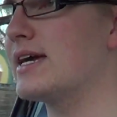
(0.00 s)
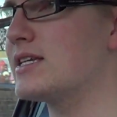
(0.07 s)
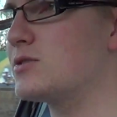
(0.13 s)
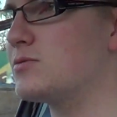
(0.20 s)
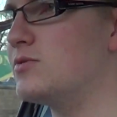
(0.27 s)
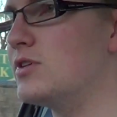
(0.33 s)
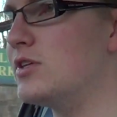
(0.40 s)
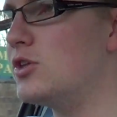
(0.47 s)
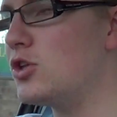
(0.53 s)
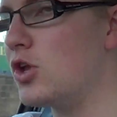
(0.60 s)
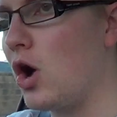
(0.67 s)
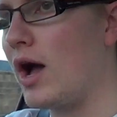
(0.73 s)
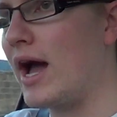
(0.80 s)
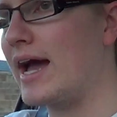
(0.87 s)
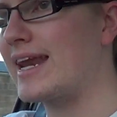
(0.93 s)
It's
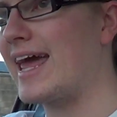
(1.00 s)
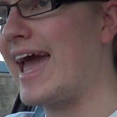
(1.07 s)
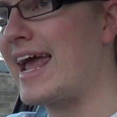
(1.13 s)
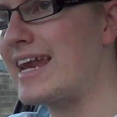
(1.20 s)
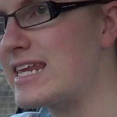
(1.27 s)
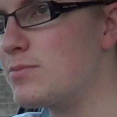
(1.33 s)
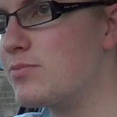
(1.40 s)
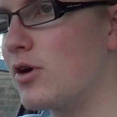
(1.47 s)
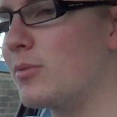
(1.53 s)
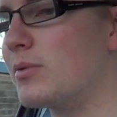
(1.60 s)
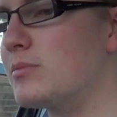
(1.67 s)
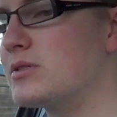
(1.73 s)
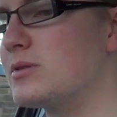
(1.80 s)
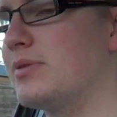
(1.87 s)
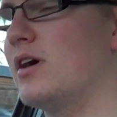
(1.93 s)
not had any
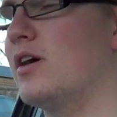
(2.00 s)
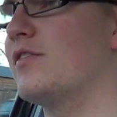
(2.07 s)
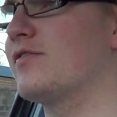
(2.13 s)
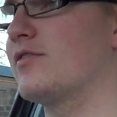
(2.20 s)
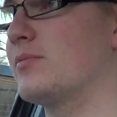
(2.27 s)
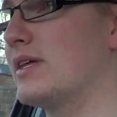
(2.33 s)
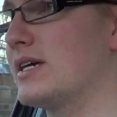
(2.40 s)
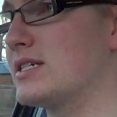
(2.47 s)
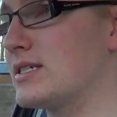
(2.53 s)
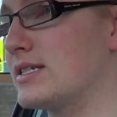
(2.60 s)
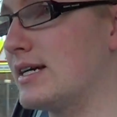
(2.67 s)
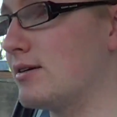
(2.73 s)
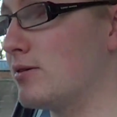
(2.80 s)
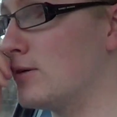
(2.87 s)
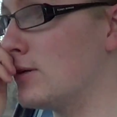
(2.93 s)
problems apart from this
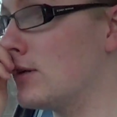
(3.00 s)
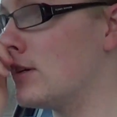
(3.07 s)
now.